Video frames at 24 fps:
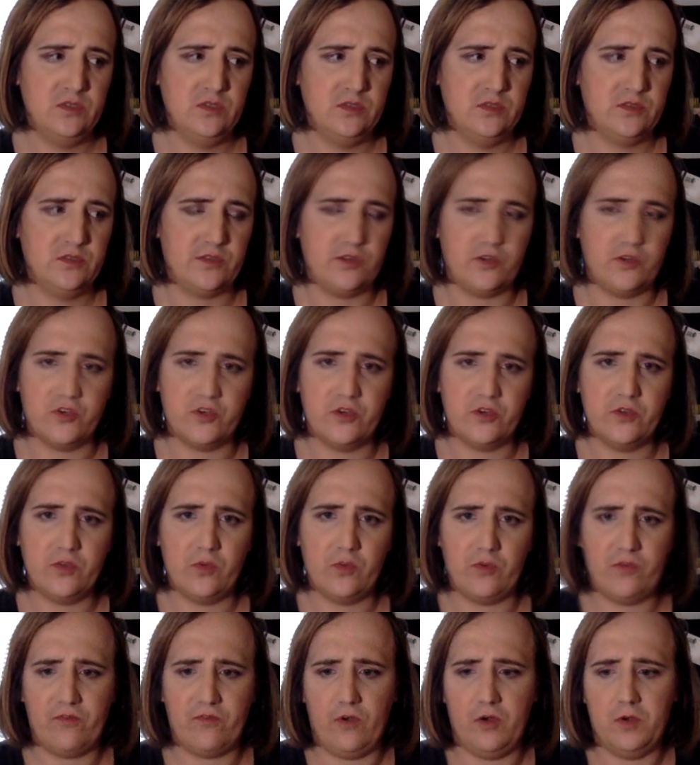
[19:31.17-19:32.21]
surgeries were
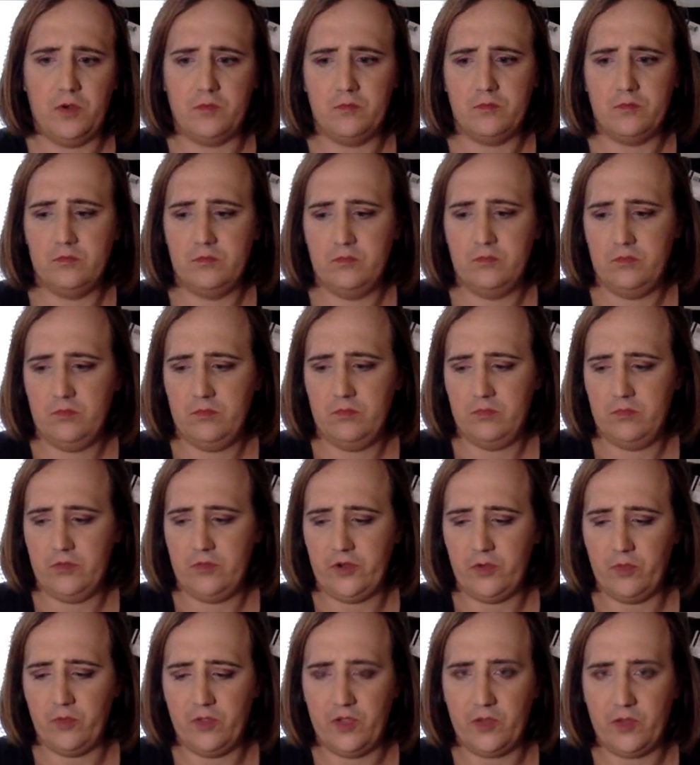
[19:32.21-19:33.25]
from
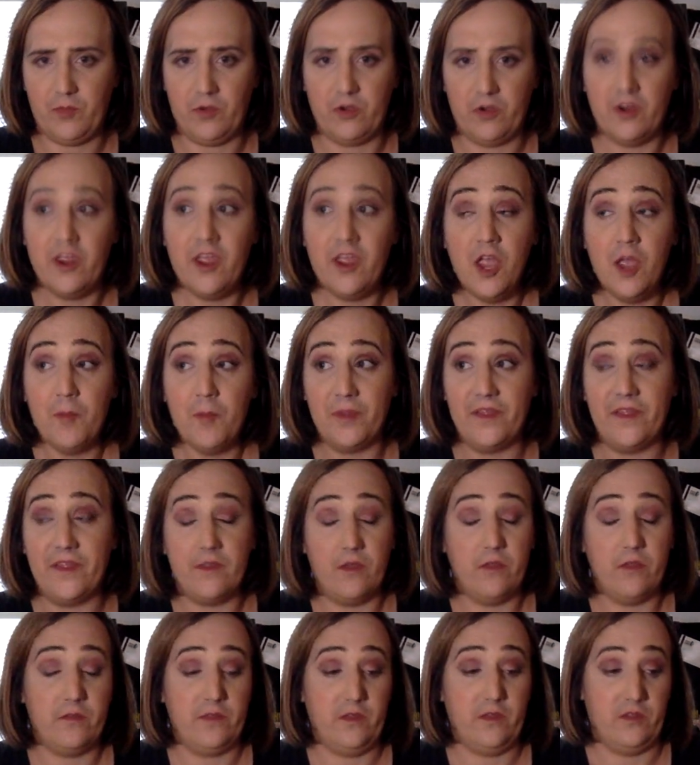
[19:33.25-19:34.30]
black market. But then the
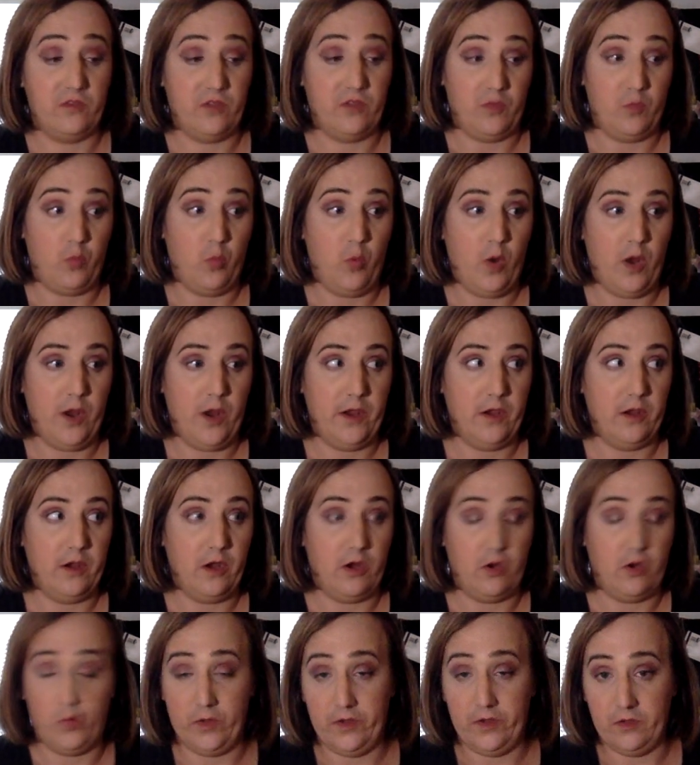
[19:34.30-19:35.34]
other thing is, like, why
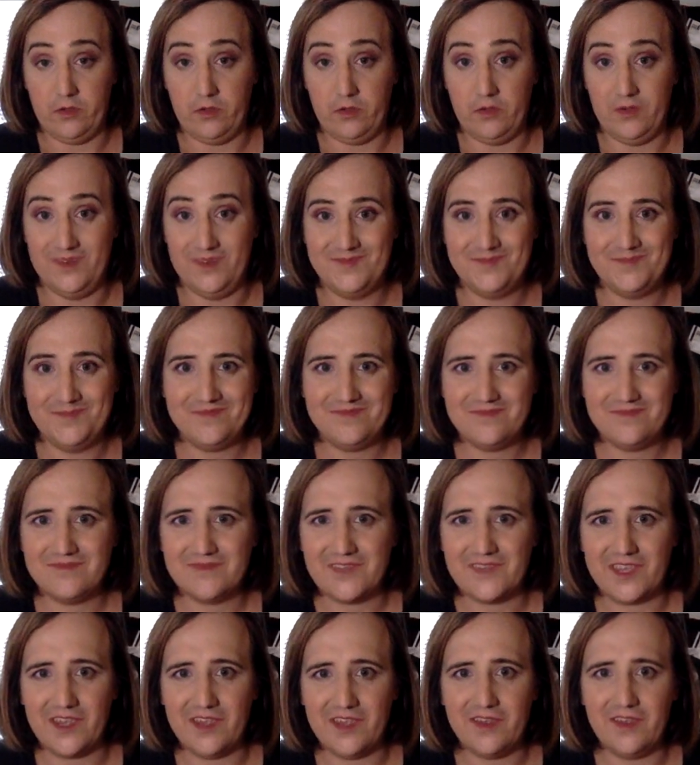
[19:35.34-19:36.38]
are we
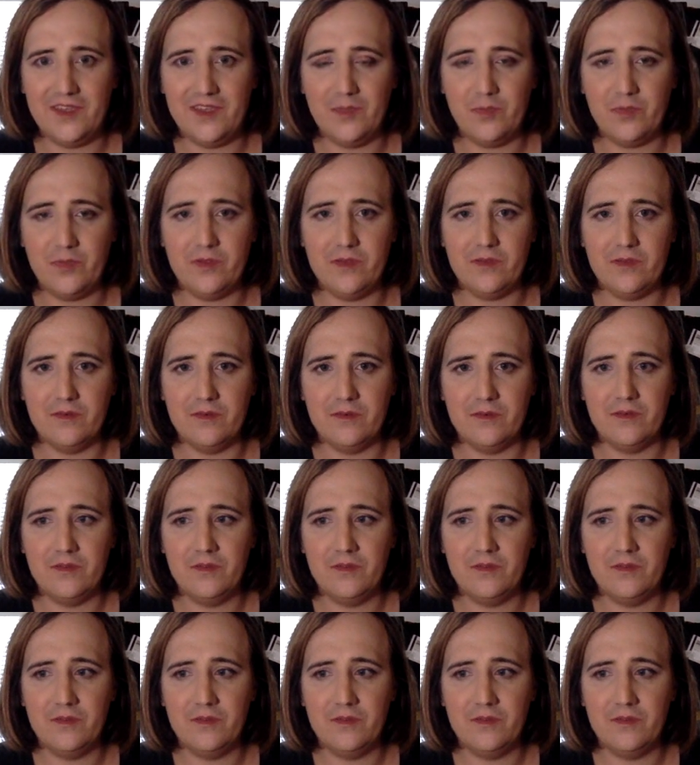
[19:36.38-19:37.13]
gatekeeping